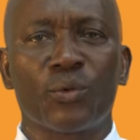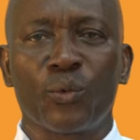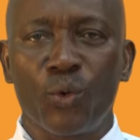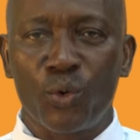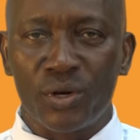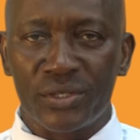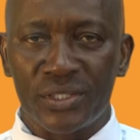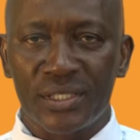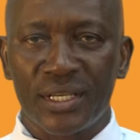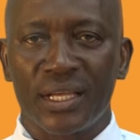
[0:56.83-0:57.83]

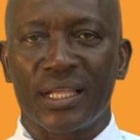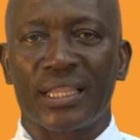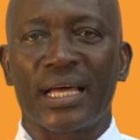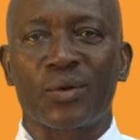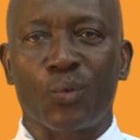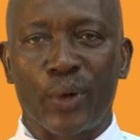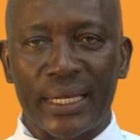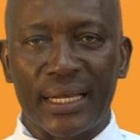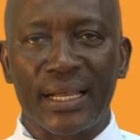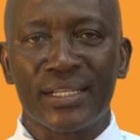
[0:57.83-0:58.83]
roles that
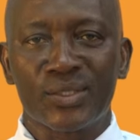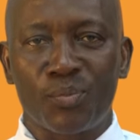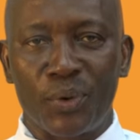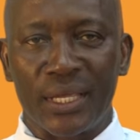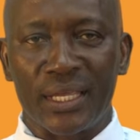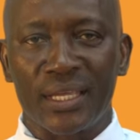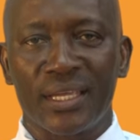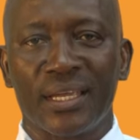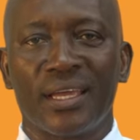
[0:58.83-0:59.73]
wetlands play